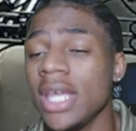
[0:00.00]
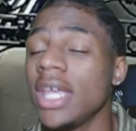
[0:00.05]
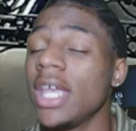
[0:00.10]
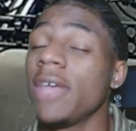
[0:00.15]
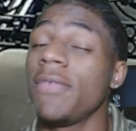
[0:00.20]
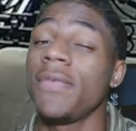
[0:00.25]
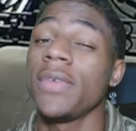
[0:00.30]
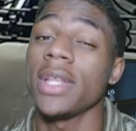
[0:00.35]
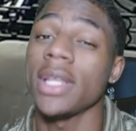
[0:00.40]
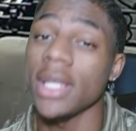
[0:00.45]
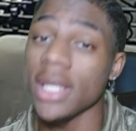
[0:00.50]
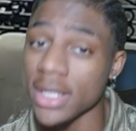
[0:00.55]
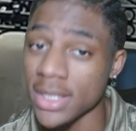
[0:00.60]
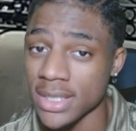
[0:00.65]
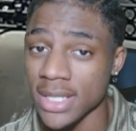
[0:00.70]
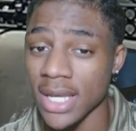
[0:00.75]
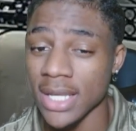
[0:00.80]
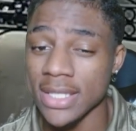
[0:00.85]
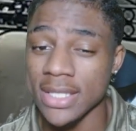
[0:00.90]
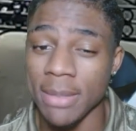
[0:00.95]
If it looks
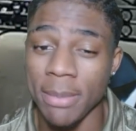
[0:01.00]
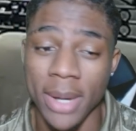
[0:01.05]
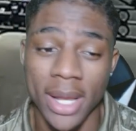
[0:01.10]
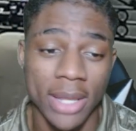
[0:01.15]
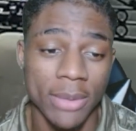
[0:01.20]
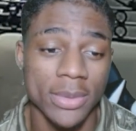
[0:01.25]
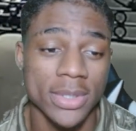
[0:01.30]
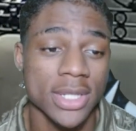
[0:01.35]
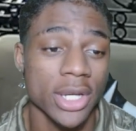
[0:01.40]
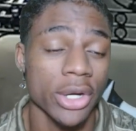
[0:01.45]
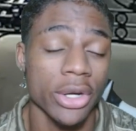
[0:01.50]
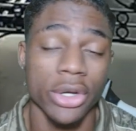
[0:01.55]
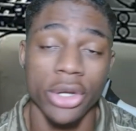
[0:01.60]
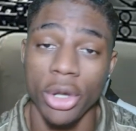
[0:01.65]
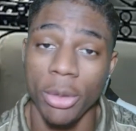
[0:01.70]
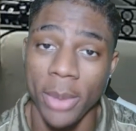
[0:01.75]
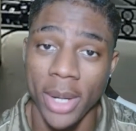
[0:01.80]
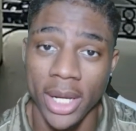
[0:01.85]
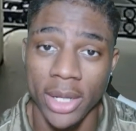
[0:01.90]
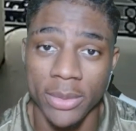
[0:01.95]
like somebody was hurt,
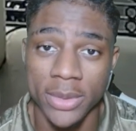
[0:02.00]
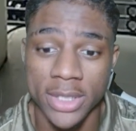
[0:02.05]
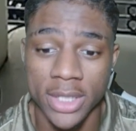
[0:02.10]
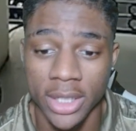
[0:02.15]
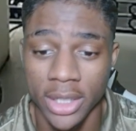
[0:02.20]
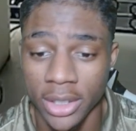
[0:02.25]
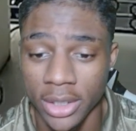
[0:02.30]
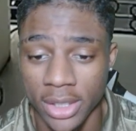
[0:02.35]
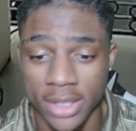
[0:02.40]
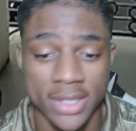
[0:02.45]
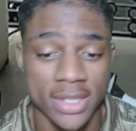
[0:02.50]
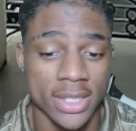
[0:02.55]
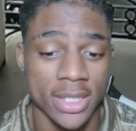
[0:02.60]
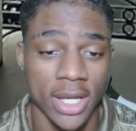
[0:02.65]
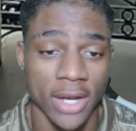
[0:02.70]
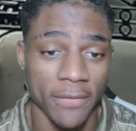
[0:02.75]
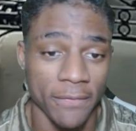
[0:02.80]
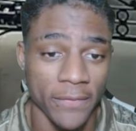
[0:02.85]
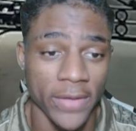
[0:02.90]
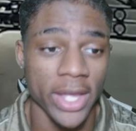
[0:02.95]
nobody was hurt. This is
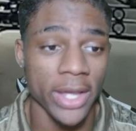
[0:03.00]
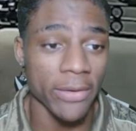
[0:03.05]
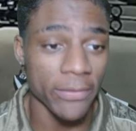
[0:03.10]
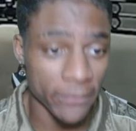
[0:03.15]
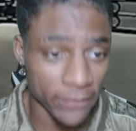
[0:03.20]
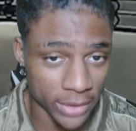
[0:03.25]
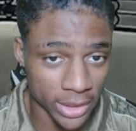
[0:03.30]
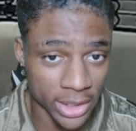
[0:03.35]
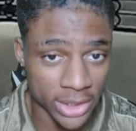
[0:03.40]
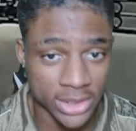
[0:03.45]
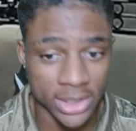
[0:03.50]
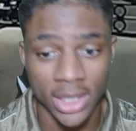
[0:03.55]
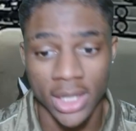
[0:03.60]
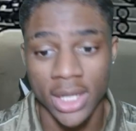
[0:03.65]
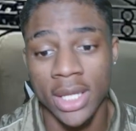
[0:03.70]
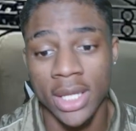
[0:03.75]
all fake footage.